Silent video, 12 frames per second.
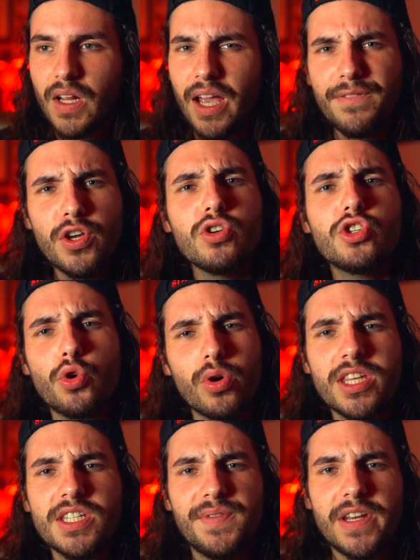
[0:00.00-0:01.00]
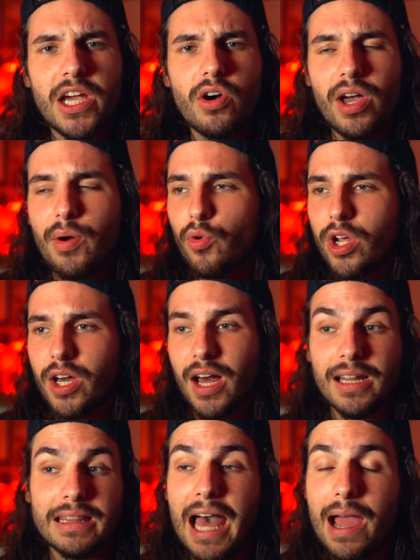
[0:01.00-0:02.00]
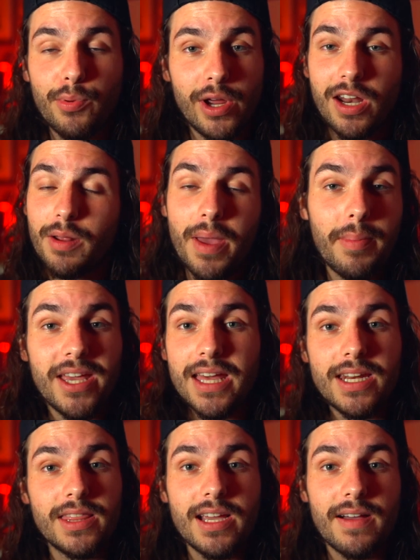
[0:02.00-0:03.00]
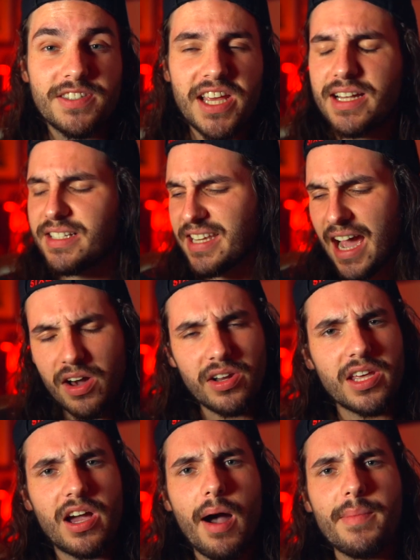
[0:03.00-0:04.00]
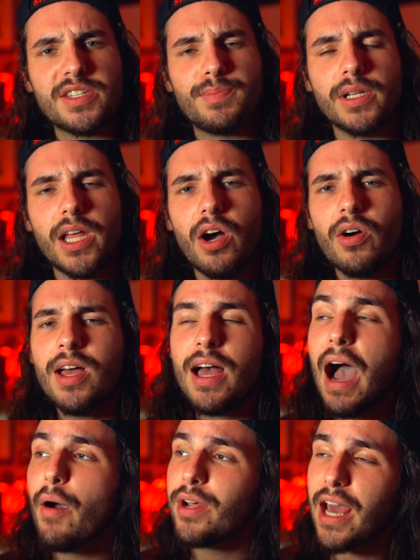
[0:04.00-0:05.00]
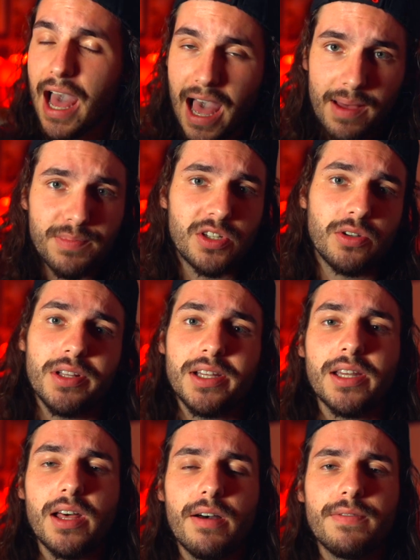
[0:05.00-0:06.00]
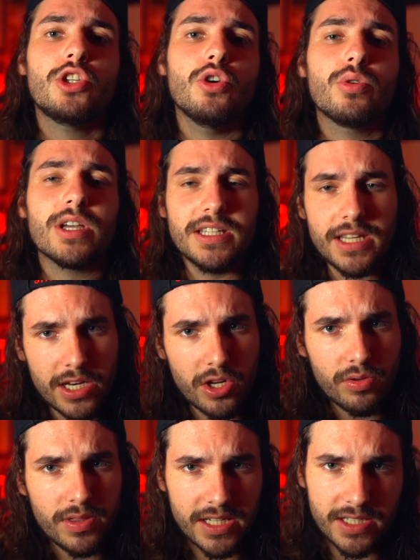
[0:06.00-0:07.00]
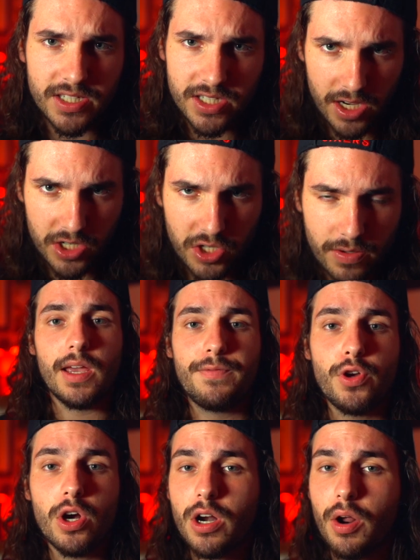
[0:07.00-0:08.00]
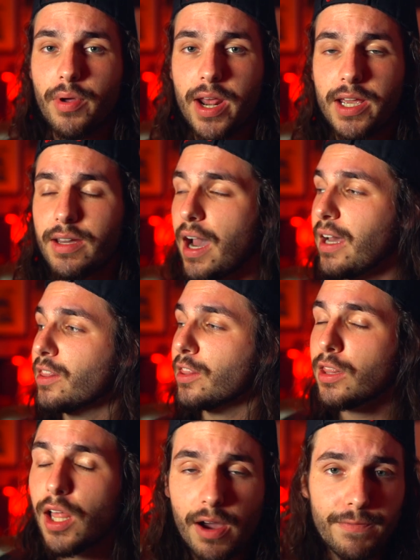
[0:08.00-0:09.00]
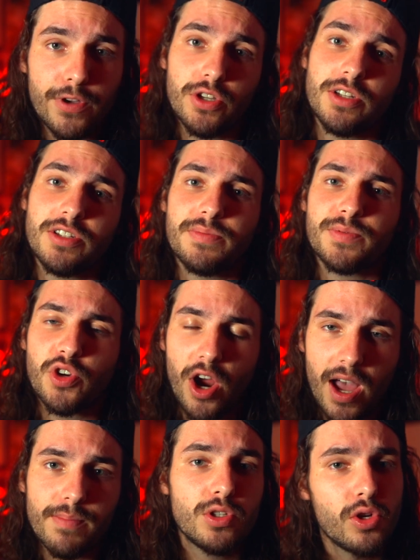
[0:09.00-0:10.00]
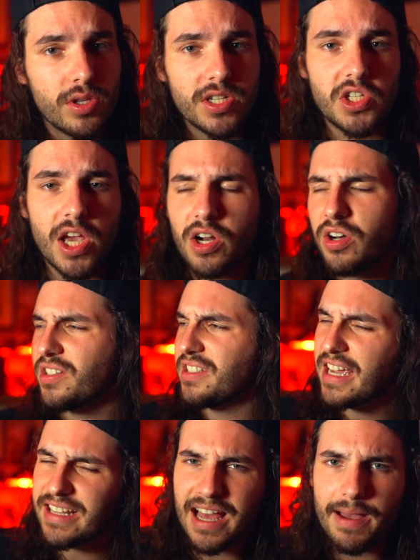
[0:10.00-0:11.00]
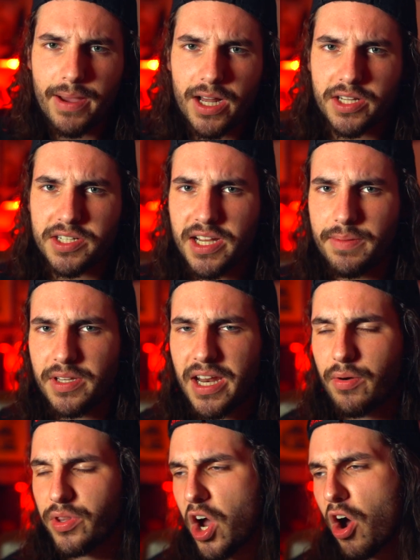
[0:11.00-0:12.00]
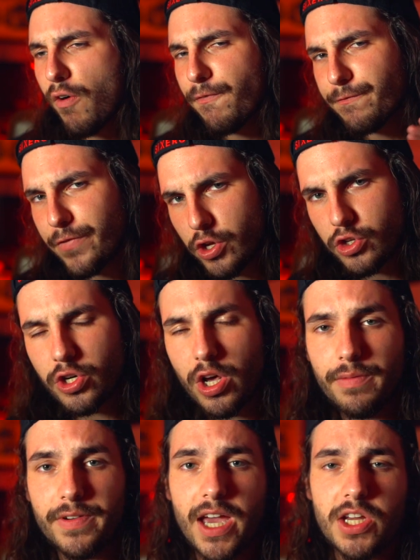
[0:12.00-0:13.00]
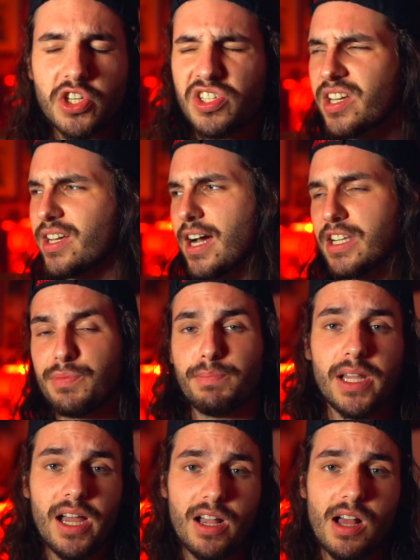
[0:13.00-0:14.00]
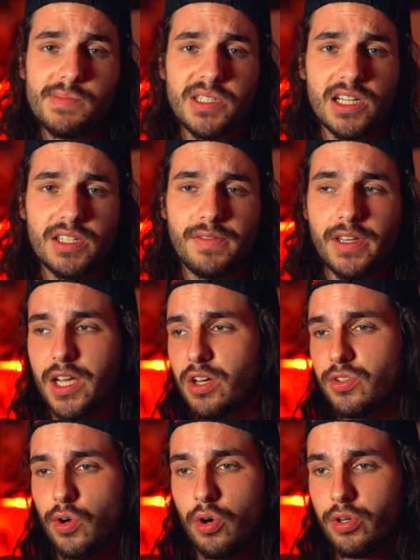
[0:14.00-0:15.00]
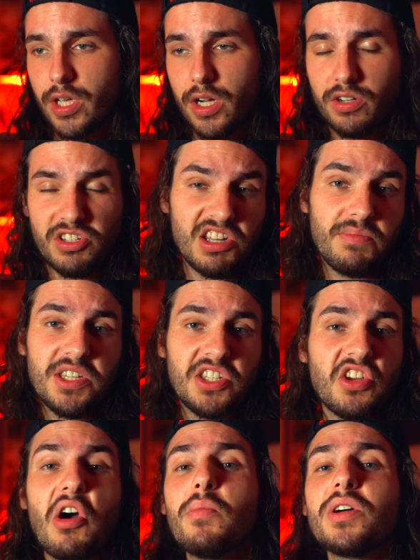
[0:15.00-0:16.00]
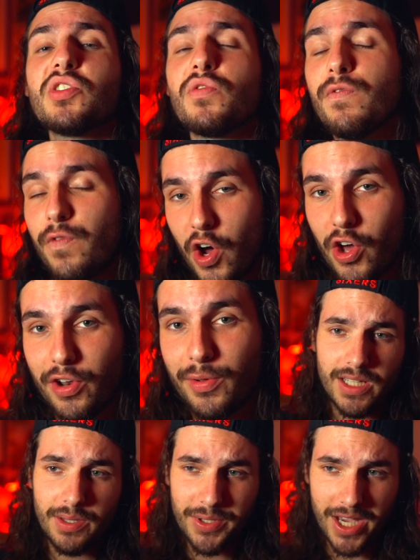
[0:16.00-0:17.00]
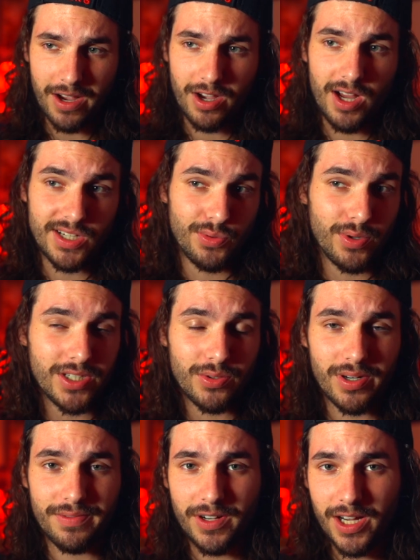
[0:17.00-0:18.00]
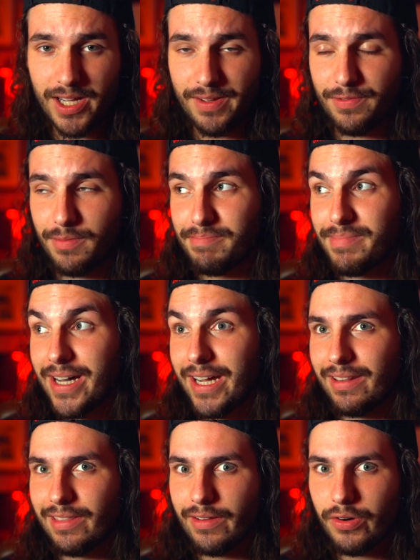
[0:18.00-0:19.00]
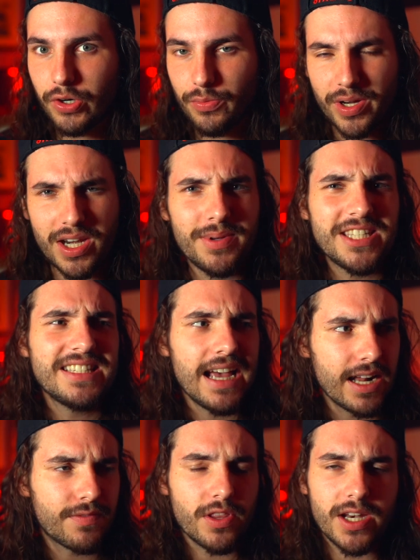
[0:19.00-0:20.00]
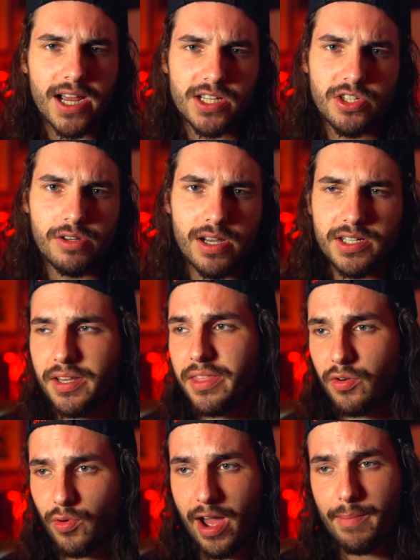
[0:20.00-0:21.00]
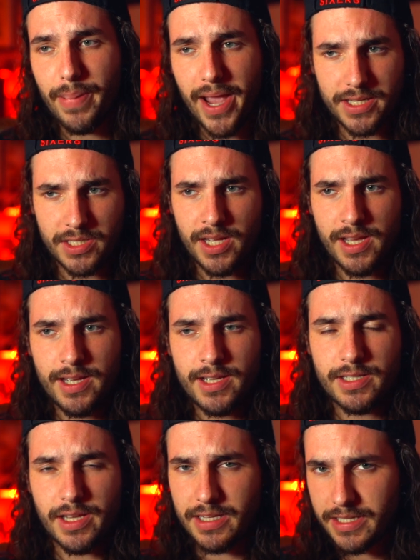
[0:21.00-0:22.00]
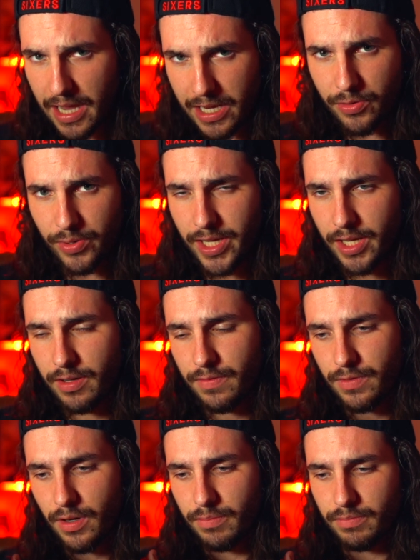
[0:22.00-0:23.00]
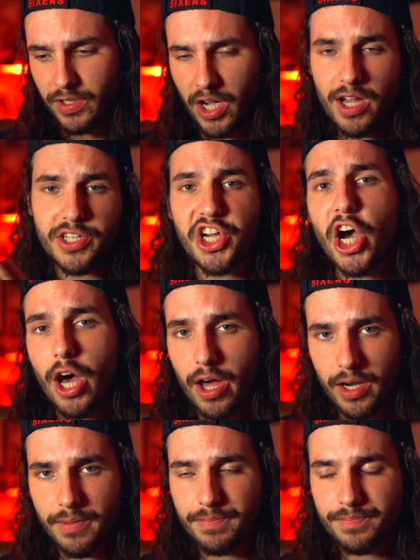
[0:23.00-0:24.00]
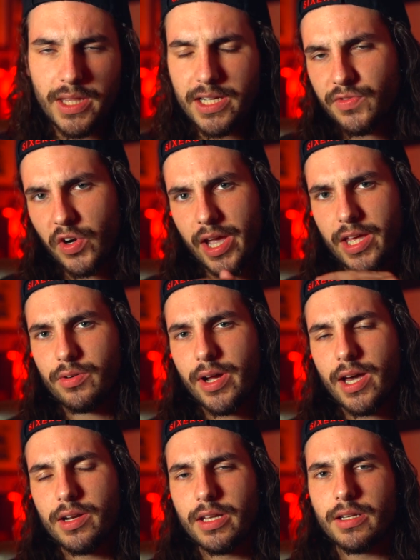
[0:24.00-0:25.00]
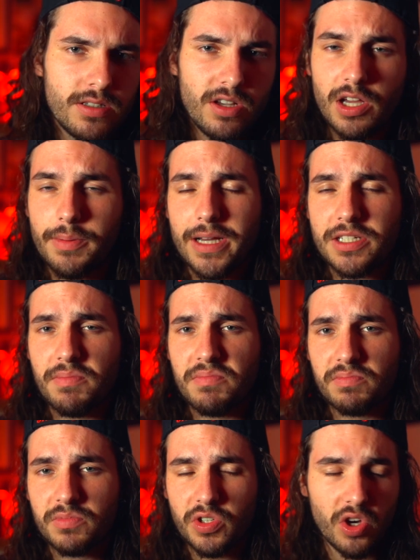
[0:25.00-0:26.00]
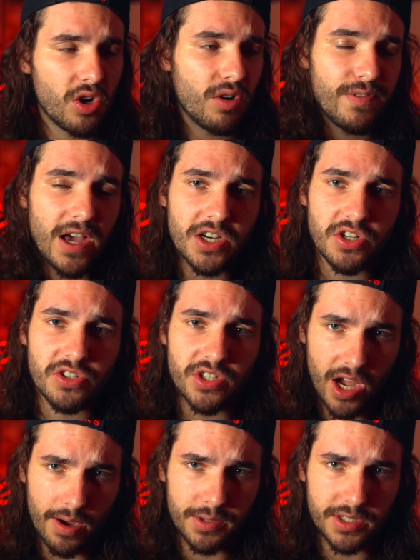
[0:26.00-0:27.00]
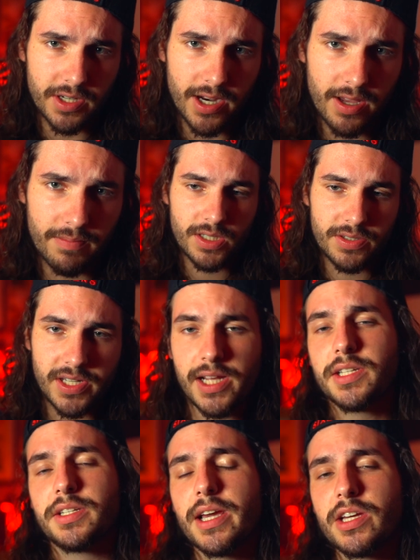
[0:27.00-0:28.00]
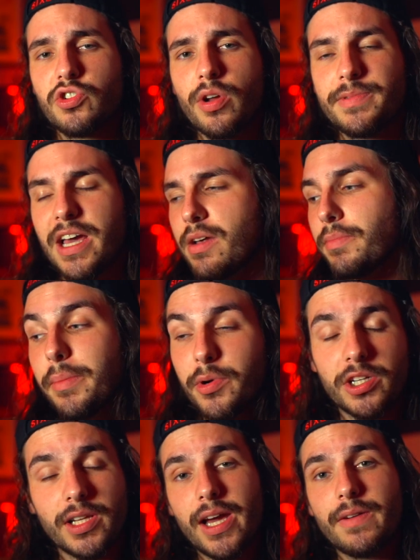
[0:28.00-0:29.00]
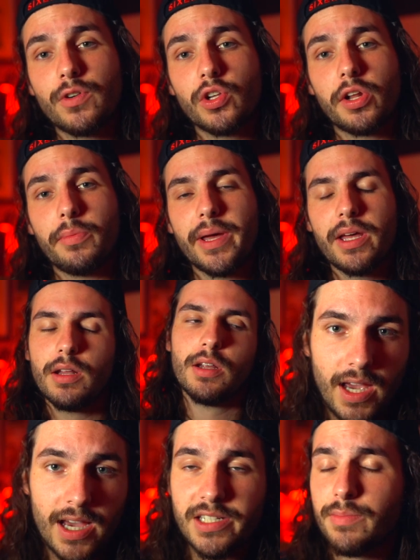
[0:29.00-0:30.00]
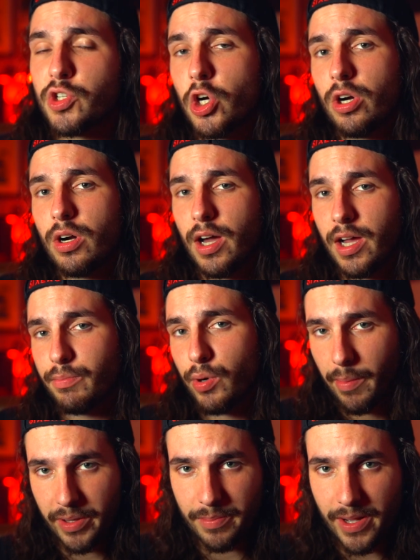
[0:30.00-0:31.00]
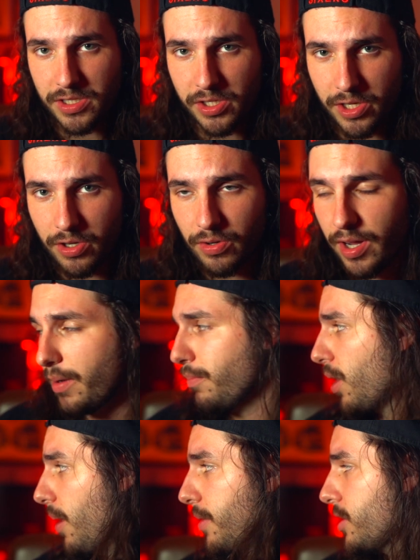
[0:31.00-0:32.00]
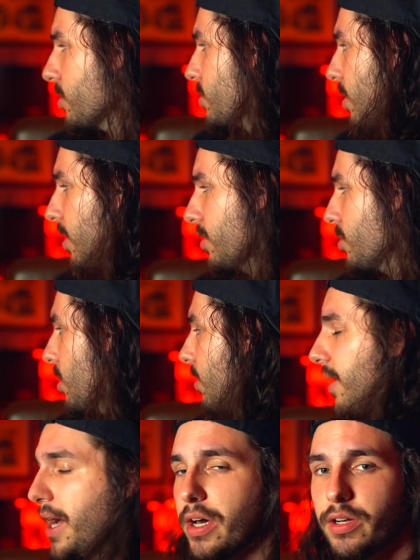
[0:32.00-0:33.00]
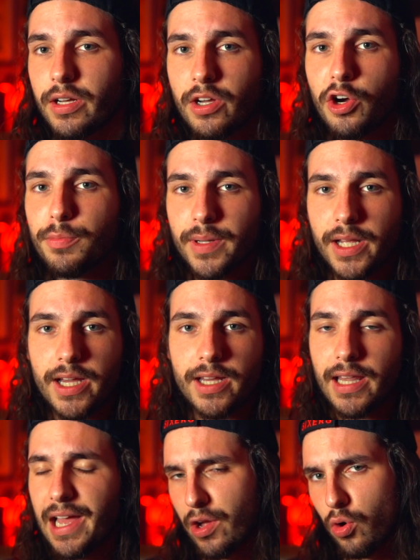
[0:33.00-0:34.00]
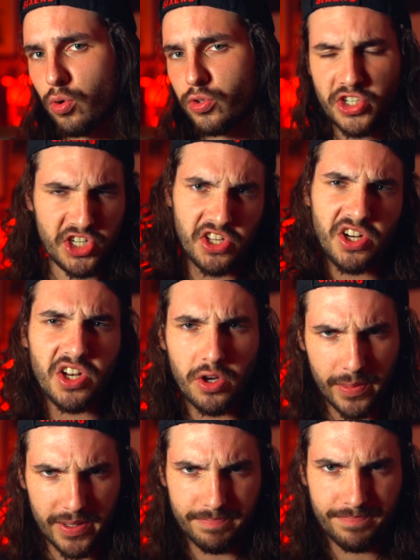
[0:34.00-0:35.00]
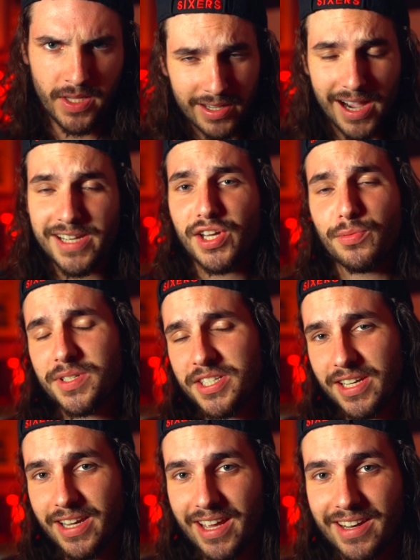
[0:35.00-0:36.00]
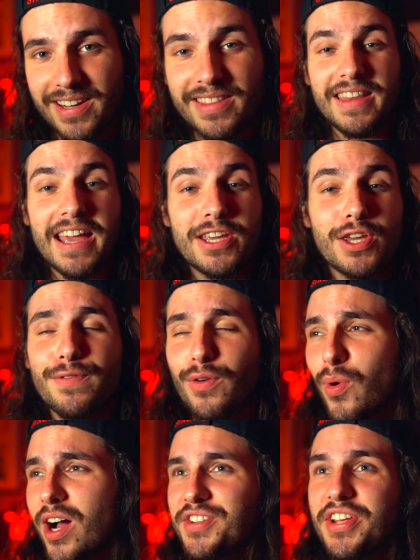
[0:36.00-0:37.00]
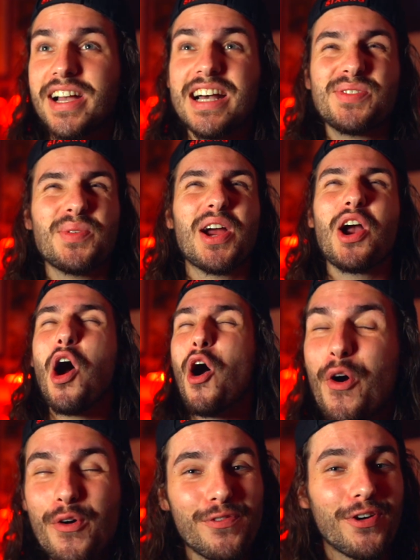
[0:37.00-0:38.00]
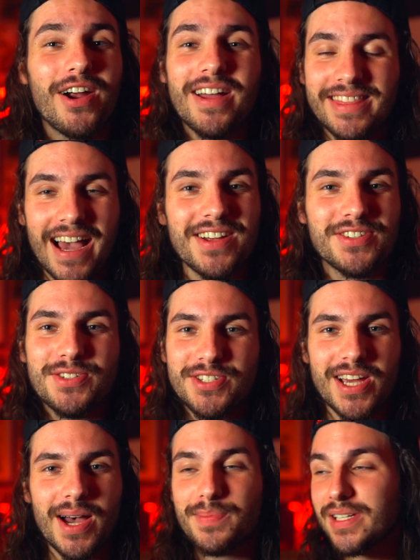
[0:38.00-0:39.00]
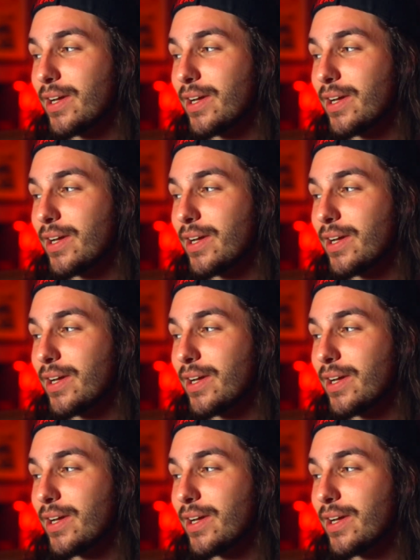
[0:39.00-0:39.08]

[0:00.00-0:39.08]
If you enjoy this video and want to elaborate on maybe anything I've said down in the comments below, I would absolutely love to continue the discussion. If you aren't already, I'd love for you to subscribe to this channel, ding that bell to stay up to date with all future notifications. Guys, Black Ops 6 videos all year, it's gonna be so much fun. And then we got COD 2025, my lord, we're gonna be stacked for the next 2 years. I think round base is continuing from COD to COD. Thanks for hanging around and talking about some good old-fashioned zombies today. It's nice to take a trip down memory lane for a little bit, as I'm sure I'm probably about to do. I'm probably just gonna turn around and go play like old Shinanuma. Guys, I hope to see you again. Thank you for watching. Guys, we are over 1,000 subs.